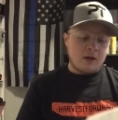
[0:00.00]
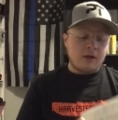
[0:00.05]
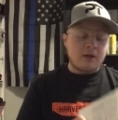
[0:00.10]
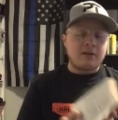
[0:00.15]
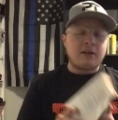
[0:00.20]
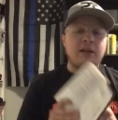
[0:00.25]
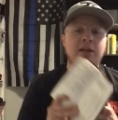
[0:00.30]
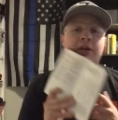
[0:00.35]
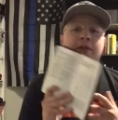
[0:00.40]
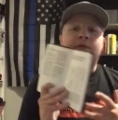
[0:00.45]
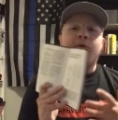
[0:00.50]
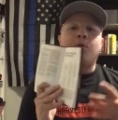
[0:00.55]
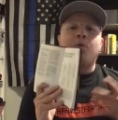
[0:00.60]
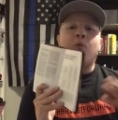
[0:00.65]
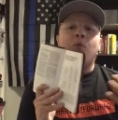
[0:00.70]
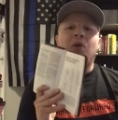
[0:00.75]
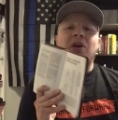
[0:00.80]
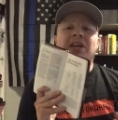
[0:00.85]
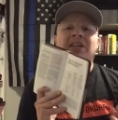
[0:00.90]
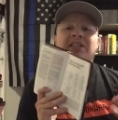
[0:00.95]
the different
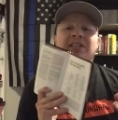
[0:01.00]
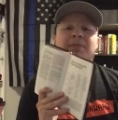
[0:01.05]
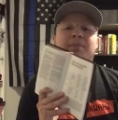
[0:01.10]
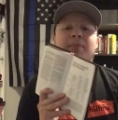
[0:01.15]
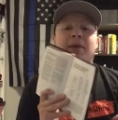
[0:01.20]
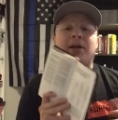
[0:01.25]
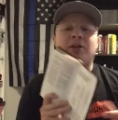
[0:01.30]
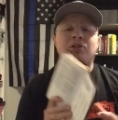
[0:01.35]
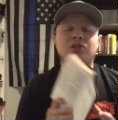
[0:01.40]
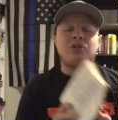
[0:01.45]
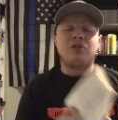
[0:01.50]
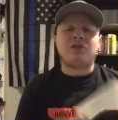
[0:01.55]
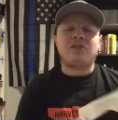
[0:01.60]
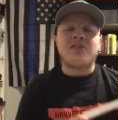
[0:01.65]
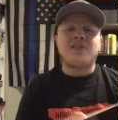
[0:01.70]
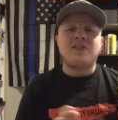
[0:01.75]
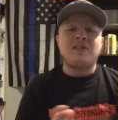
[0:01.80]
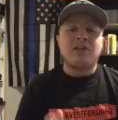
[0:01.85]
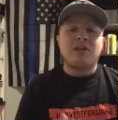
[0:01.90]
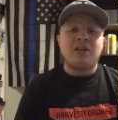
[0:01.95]
weights and
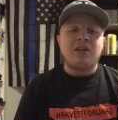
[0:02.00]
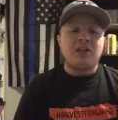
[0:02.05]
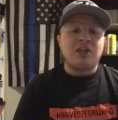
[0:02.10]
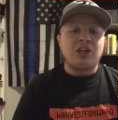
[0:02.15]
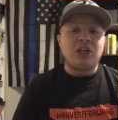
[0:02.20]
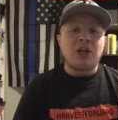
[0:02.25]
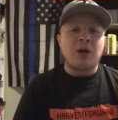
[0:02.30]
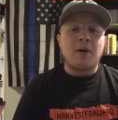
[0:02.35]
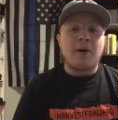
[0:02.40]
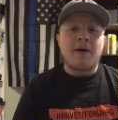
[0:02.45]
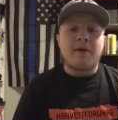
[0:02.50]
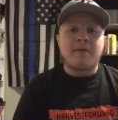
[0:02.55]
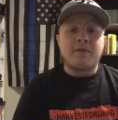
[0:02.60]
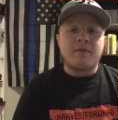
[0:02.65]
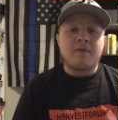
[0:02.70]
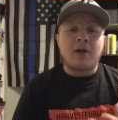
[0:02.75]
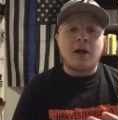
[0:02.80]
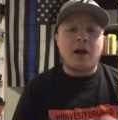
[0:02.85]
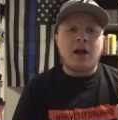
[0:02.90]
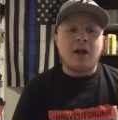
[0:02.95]
measures, of
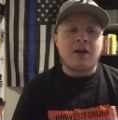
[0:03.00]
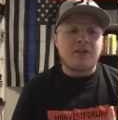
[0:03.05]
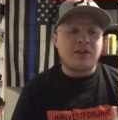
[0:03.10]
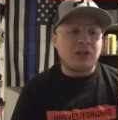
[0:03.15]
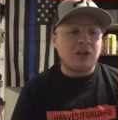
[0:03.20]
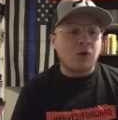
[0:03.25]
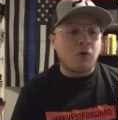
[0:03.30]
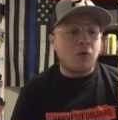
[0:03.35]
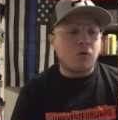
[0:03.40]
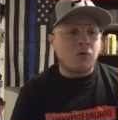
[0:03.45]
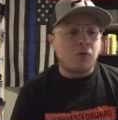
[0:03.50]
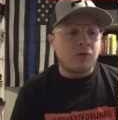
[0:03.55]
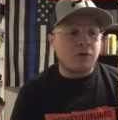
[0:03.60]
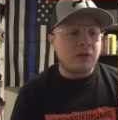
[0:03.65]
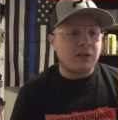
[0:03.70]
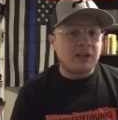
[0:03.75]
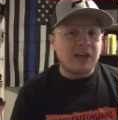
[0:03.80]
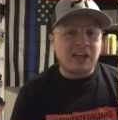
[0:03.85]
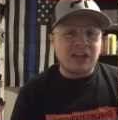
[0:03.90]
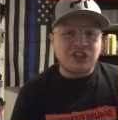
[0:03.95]
the old
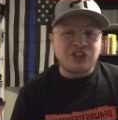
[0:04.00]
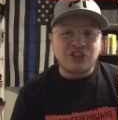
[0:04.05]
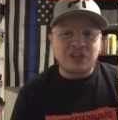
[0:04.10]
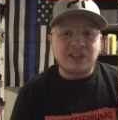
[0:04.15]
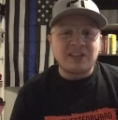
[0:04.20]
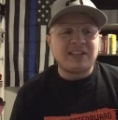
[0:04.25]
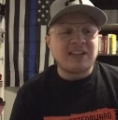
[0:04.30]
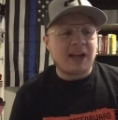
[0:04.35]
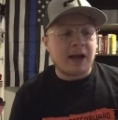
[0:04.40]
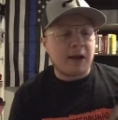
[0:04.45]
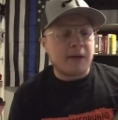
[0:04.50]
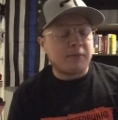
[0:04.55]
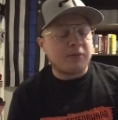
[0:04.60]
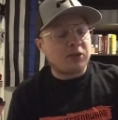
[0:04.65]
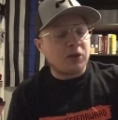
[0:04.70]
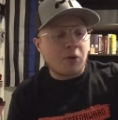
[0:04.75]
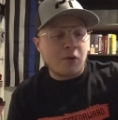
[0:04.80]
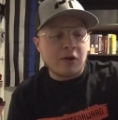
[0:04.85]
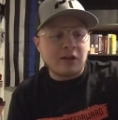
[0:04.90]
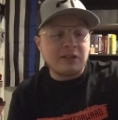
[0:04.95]
ancient time.
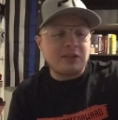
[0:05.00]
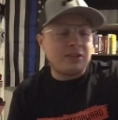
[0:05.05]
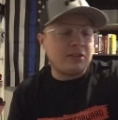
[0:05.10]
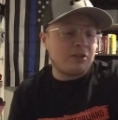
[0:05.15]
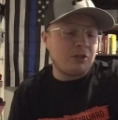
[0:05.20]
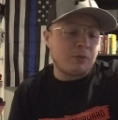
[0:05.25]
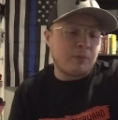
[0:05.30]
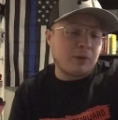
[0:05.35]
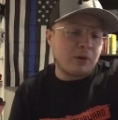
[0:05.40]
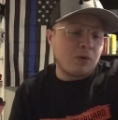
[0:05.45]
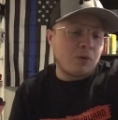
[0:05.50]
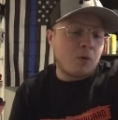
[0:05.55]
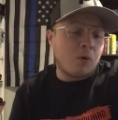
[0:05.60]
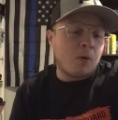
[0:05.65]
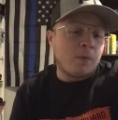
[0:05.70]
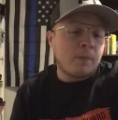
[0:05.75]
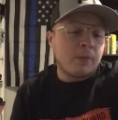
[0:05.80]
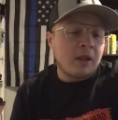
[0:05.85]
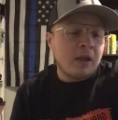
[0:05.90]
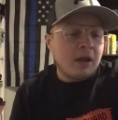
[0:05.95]
So it's super
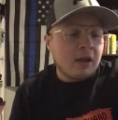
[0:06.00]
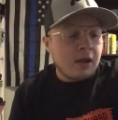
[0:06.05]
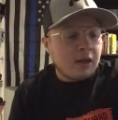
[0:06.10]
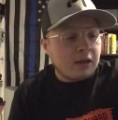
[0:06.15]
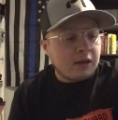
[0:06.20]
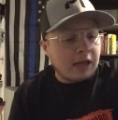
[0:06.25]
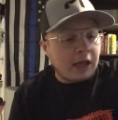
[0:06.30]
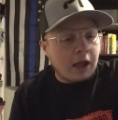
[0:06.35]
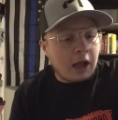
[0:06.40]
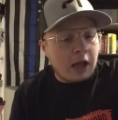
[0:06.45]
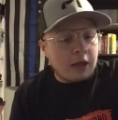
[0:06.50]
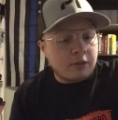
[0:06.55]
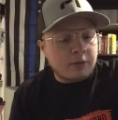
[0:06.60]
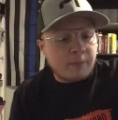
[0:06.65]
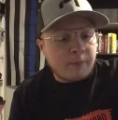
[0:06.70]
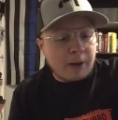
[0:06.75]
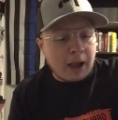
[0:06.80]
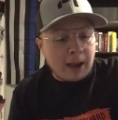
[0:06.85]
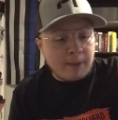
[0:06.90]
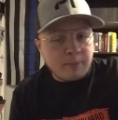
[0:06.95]
cool. Now, the
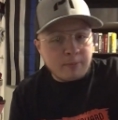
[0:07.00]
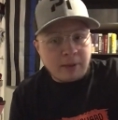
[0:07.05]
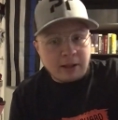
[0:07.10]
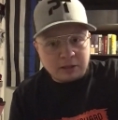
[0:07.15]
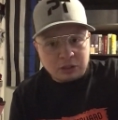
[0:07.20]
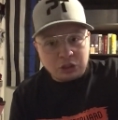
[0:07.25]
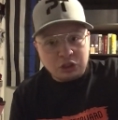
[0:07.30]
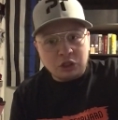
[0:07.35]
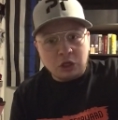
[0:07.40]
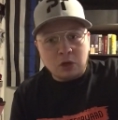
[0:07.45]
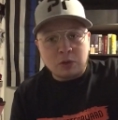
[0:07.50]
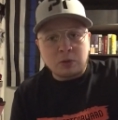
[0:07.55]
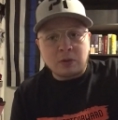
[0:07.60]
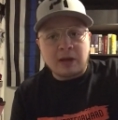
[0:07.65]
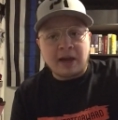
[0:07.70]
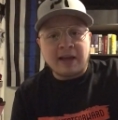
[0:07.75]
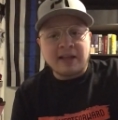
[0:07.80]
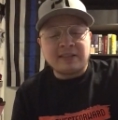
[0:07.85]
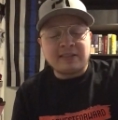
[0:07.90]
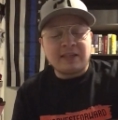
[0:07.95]
Bible I'm about to show you
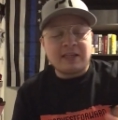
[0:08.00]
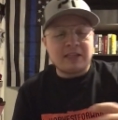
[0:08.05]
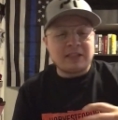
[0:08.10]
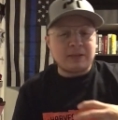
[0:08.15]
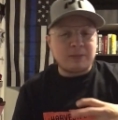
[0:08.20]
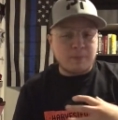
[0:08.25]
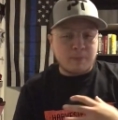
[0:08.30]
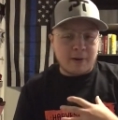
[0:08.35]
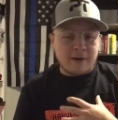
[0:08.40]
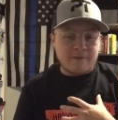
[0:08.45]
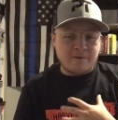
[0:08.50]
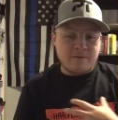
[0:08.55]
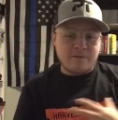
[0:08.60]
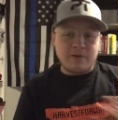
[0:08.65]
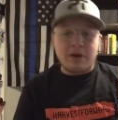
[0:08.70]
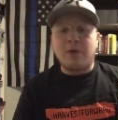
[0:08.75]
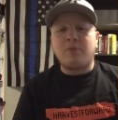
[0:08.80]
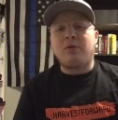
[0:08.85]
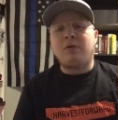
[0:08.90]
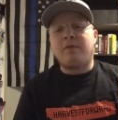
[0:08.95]
guys is my
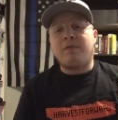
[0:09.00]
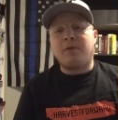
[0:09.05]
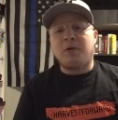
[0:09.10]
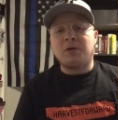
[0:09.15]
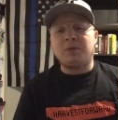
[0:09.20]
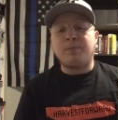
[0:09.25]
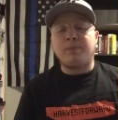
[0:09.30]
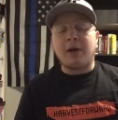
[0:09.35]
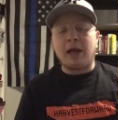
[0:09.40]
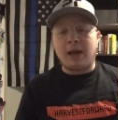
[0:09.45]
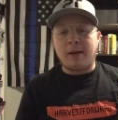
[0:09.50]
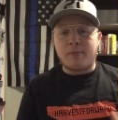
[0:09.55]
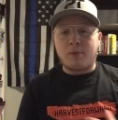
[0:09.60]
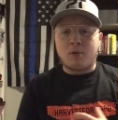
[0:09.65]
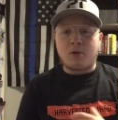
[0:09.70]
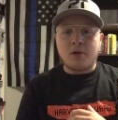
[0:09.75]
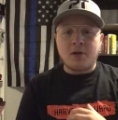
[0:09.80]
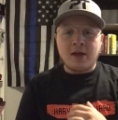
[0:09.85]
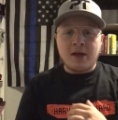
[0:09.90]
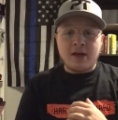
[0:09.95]
very first
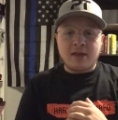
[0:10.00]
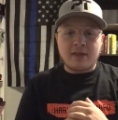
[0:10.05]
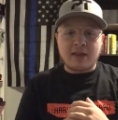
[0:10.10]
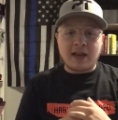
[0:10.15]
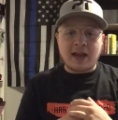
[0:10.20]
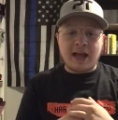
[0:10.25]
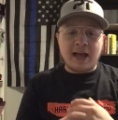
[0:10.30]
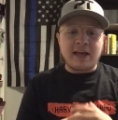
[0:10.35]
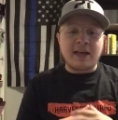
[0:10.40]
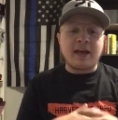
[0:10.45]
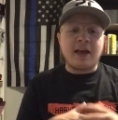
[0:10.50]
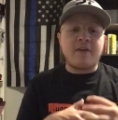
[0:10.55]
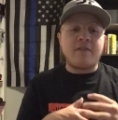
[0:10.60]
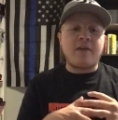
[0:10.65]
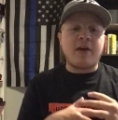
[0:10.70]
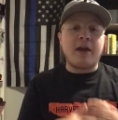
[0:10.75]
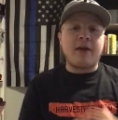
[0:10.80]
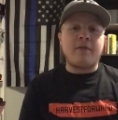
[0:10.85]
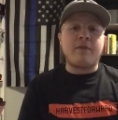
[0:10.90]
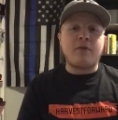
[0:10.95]
Bible that I have
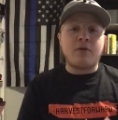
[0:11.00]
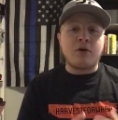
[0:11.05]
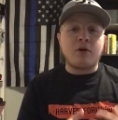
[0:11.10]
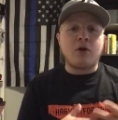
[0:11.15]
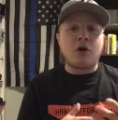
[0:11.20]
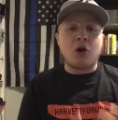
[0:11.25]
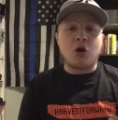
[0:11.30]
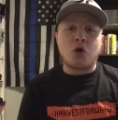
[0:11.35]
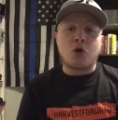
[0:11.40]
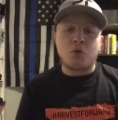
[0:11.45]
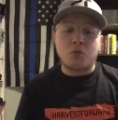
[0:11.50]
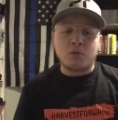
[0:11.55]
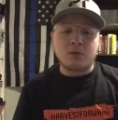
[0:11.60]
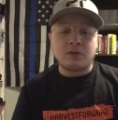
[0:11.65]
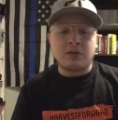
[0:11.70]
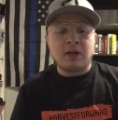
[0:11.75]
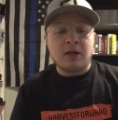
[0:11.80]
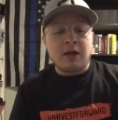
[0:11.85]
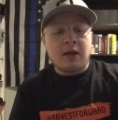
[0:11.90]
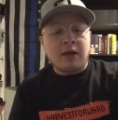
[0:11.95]
ever
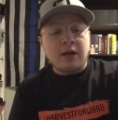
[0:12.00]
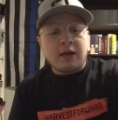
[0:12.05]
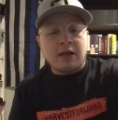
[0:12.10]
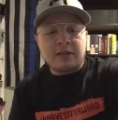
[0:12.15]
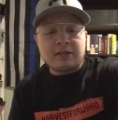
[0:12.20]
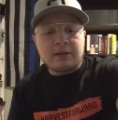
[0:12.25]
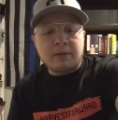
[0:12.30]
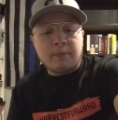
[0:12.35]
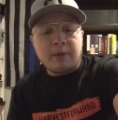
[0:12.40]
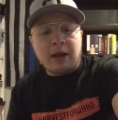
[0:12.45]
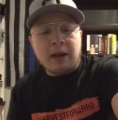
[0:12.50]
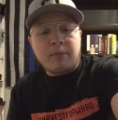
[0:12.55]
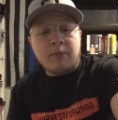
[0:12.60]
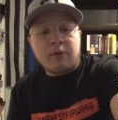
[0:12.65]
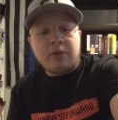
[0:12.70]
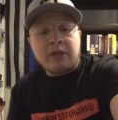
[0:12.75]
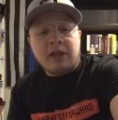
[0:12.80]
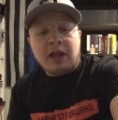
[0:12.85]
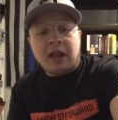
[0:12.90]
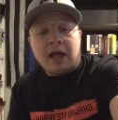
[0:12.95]
owned. It's a
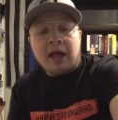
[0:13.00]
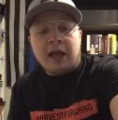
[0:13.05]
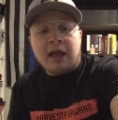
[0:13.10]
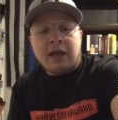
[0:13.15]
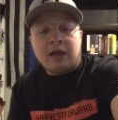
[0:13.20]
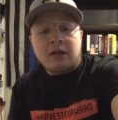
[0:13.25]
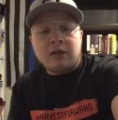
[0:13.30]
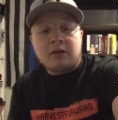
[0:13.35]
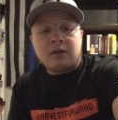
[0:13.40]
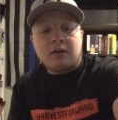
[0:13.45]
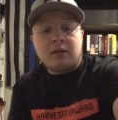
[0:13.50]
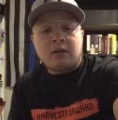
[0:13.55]
Bible that I